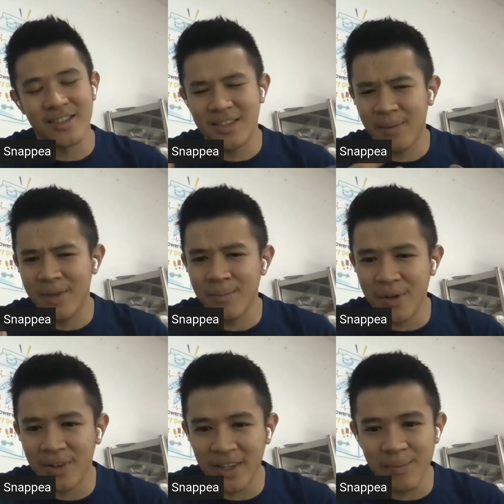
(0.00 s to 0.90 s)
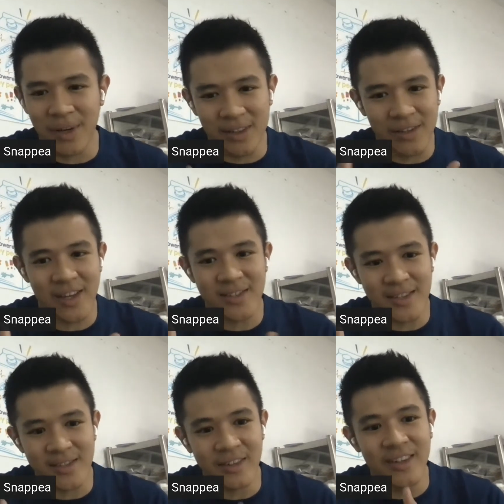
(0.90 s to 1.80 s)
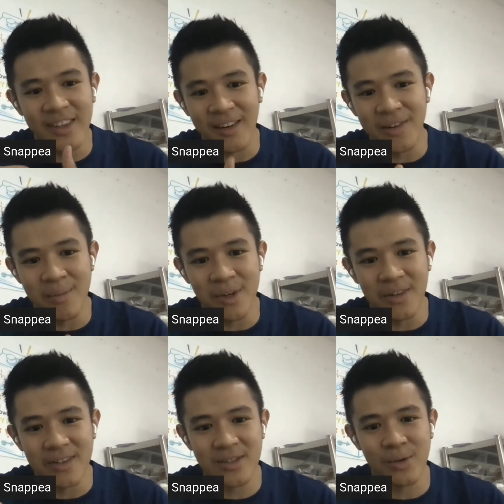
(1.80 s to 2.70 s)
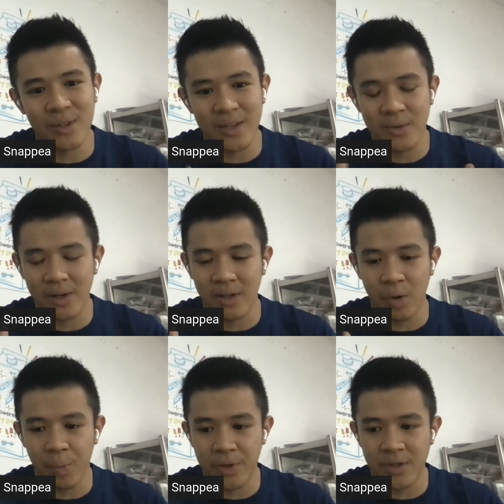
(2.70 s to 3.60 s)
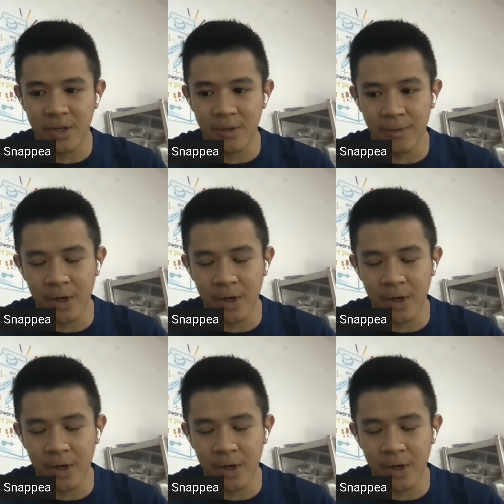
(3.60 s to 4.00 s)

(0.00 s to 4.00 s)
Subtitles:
something milky, but not necessarily dairy milk. So that's why it opens up a